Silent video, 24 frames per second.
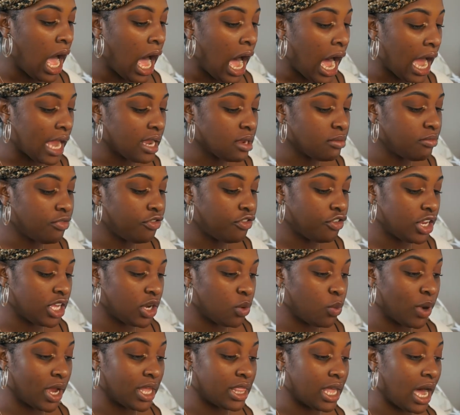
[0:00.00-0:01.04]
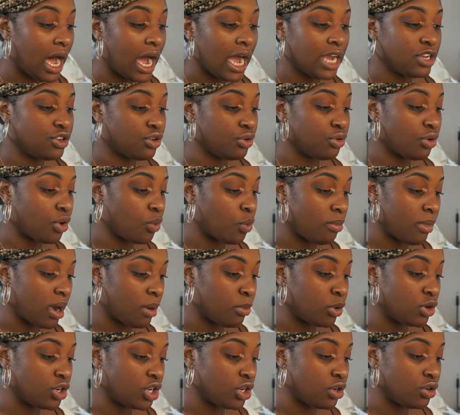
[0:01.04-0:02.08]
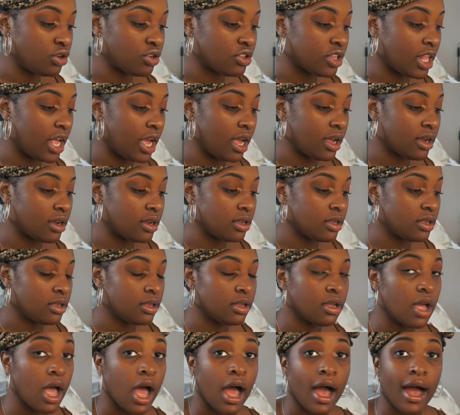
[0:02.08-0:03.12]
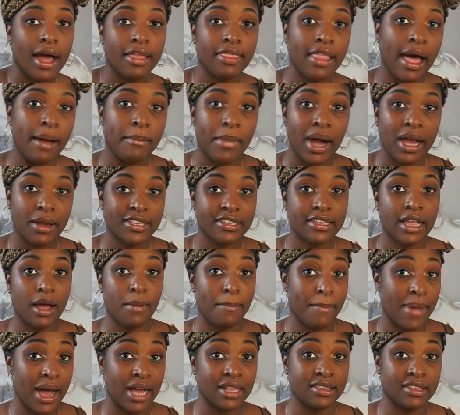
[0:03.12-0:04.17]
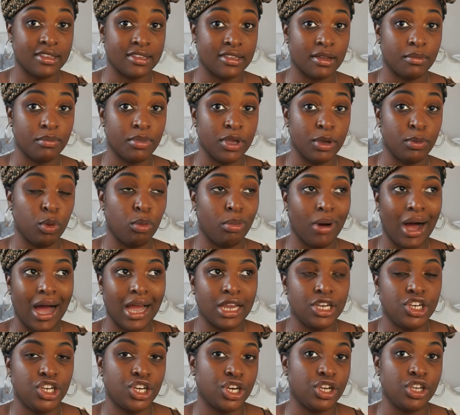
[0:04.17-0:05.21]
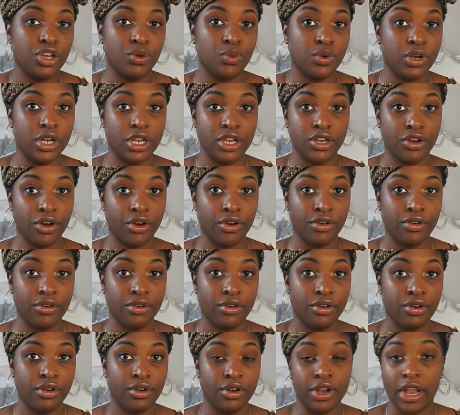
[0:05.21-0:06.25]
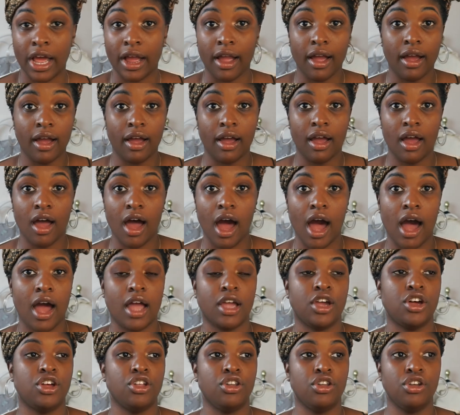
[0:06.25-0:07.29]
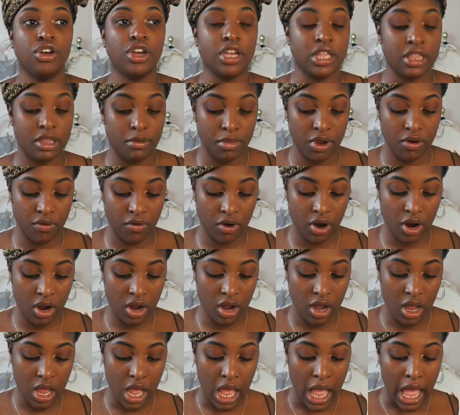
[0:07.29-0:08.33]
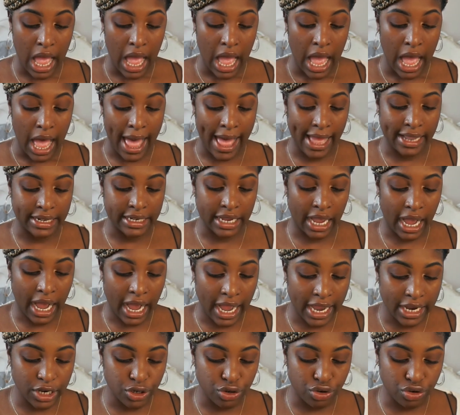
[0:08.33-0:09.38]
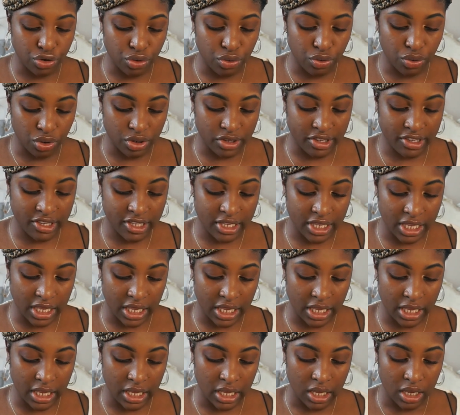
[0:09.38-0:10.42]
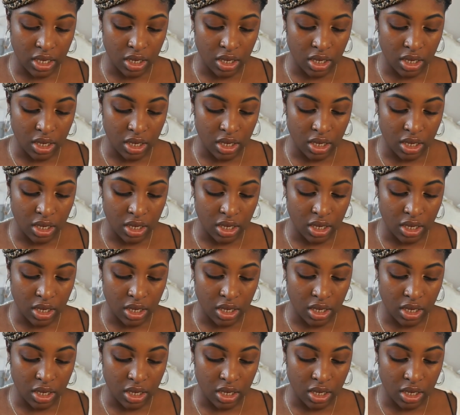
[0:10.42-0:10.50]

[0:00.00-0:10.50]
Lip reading: I am fully aware that I don't know what my body looks like. And that might sound mad to some people, but I genuinely don't. I can look in the mirror and I do not see